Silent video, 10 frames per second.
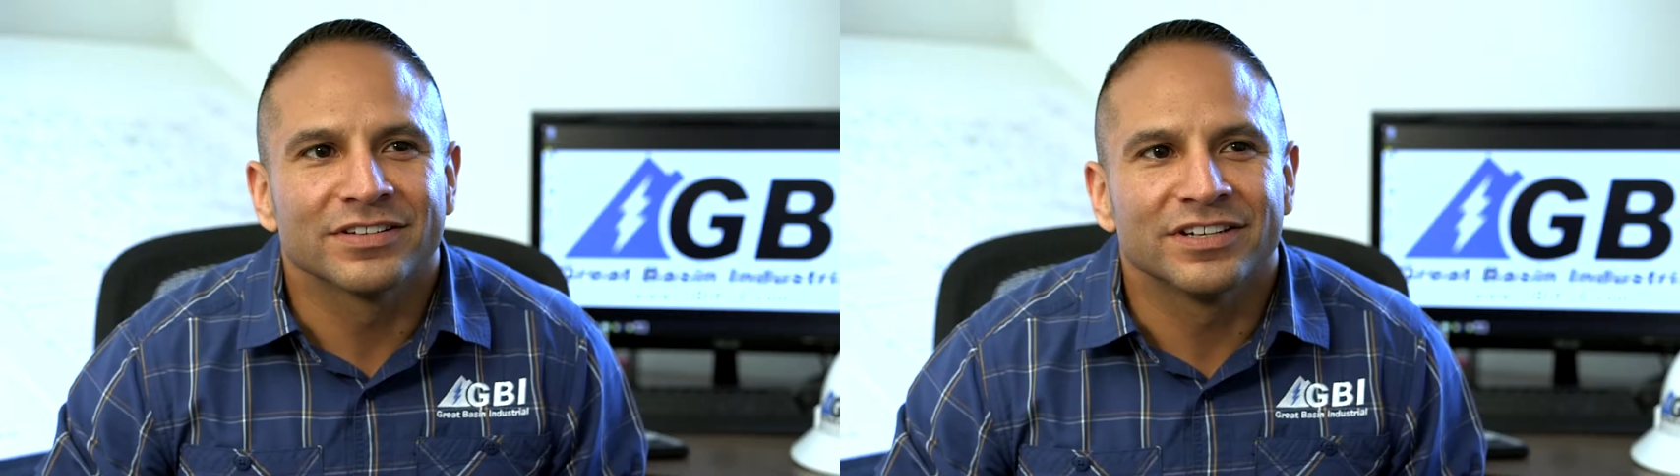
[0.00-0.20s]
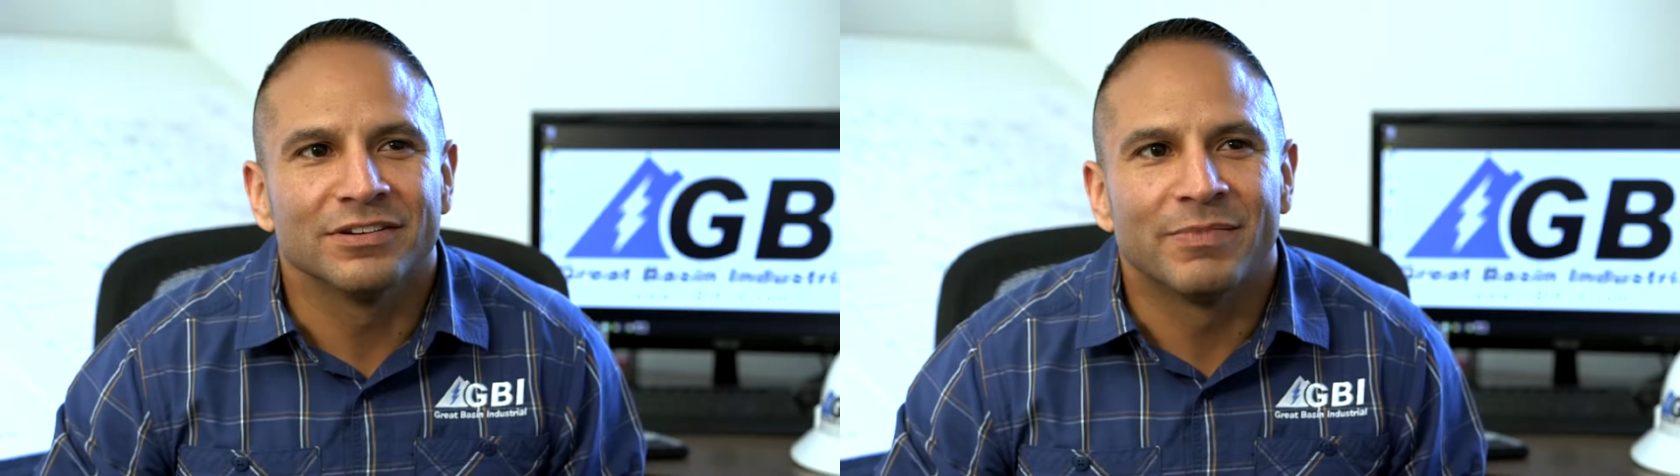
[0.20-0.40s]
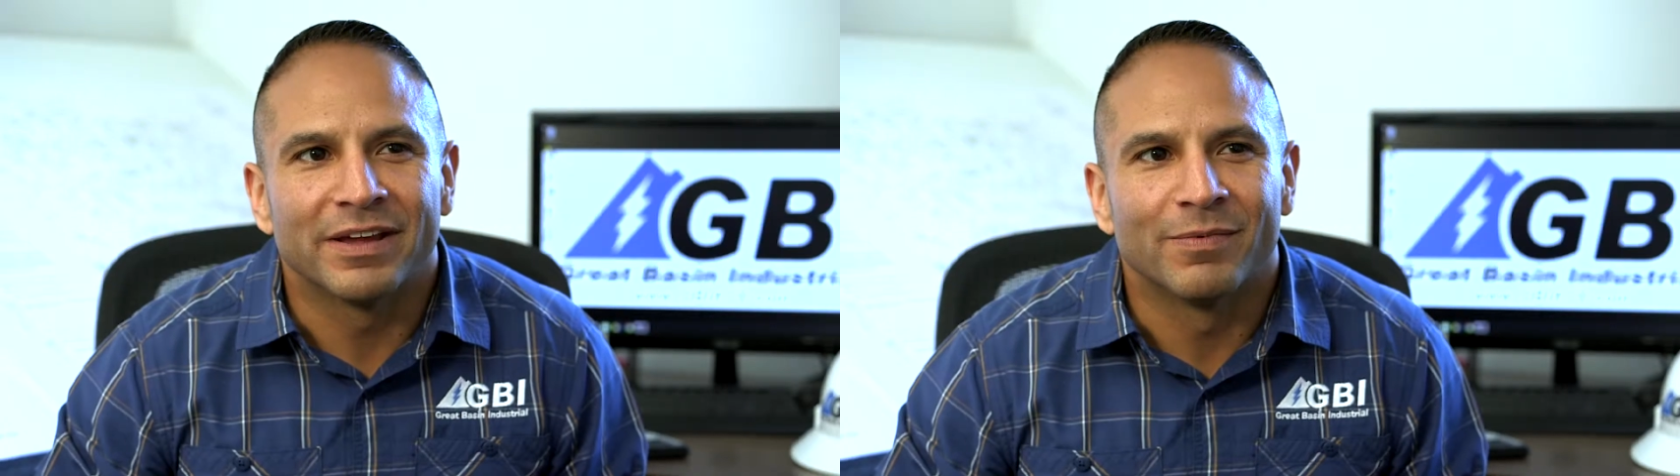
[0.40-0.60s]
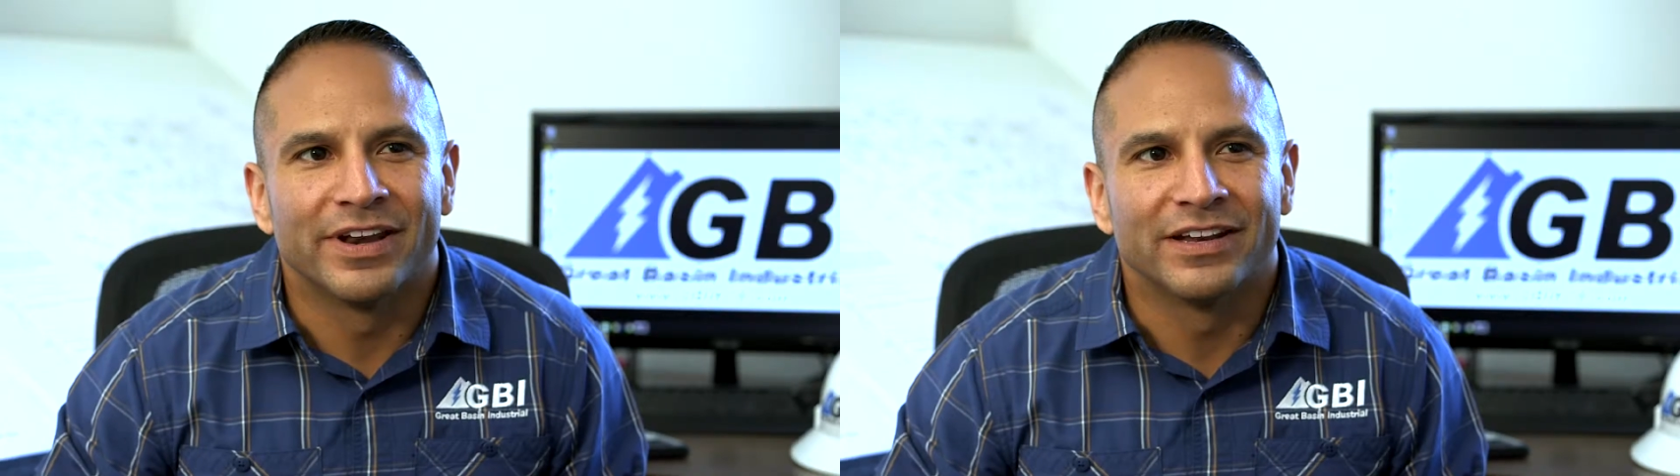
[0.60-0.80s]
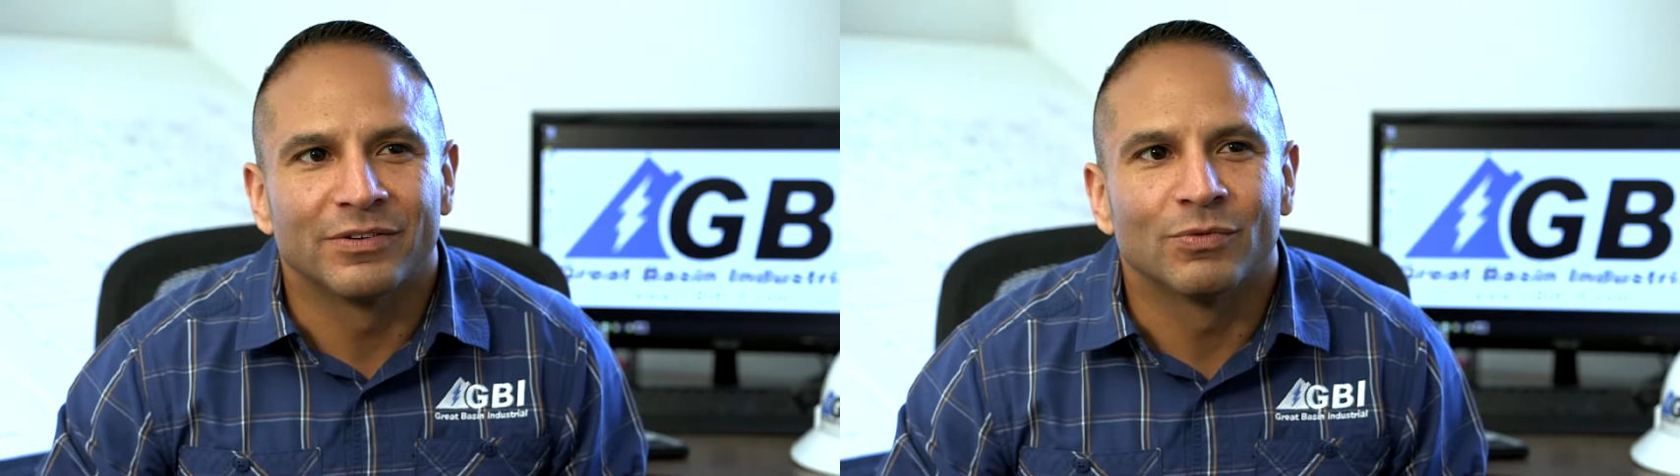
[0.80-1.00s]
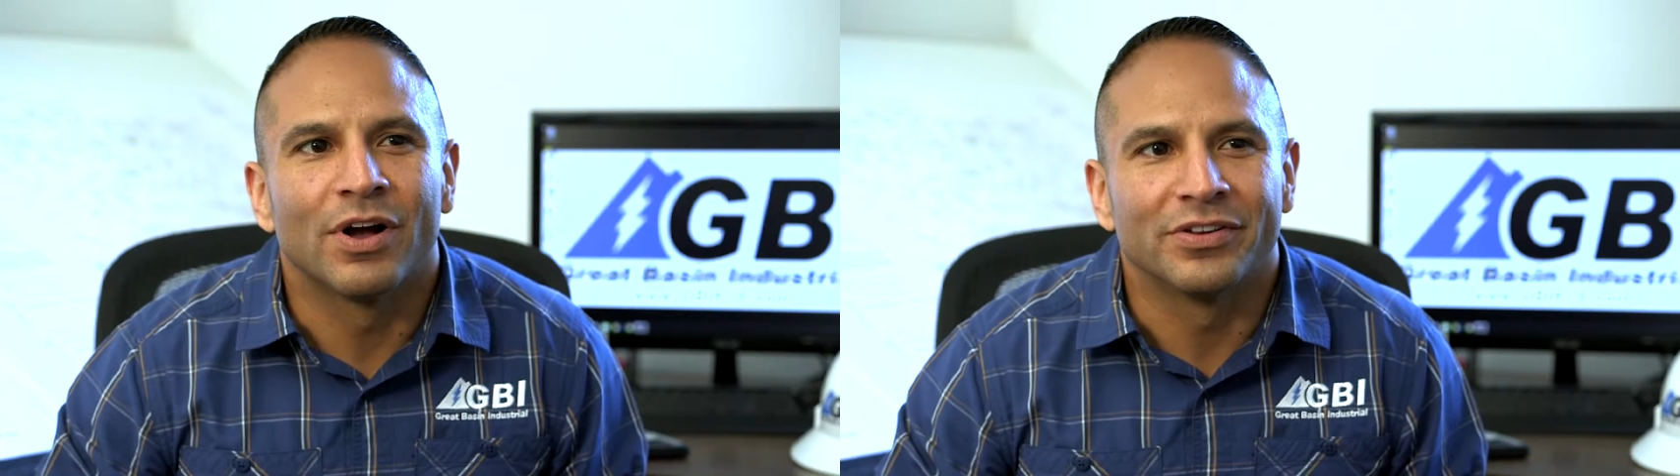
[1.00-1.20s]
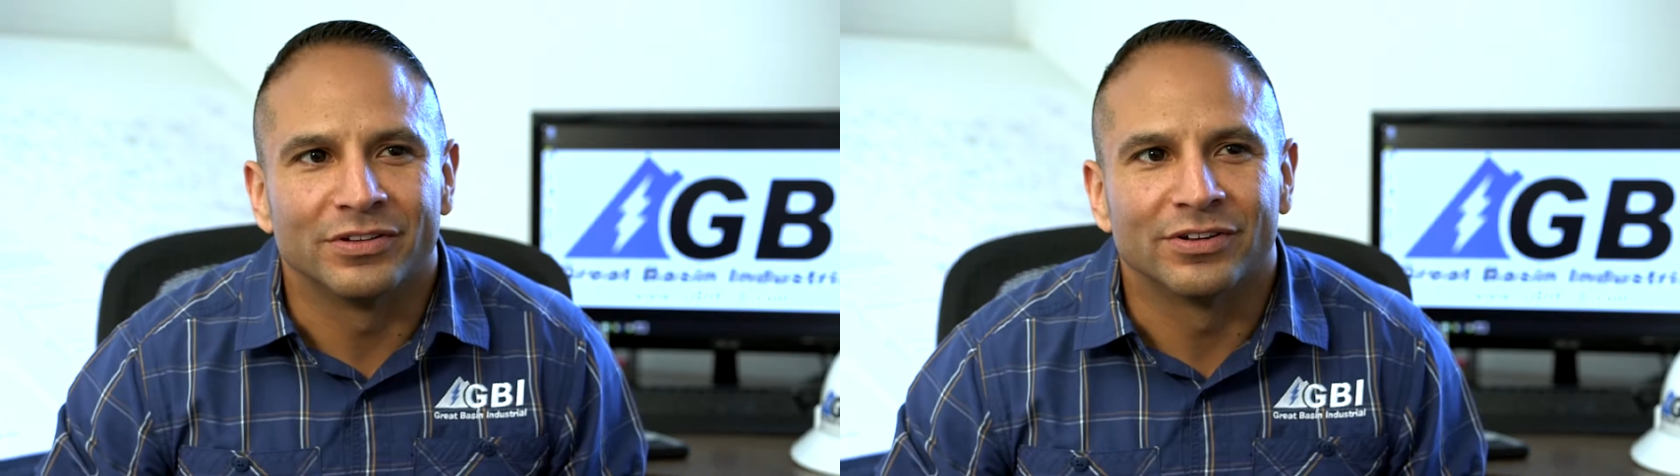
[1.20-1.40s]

else can you make money while you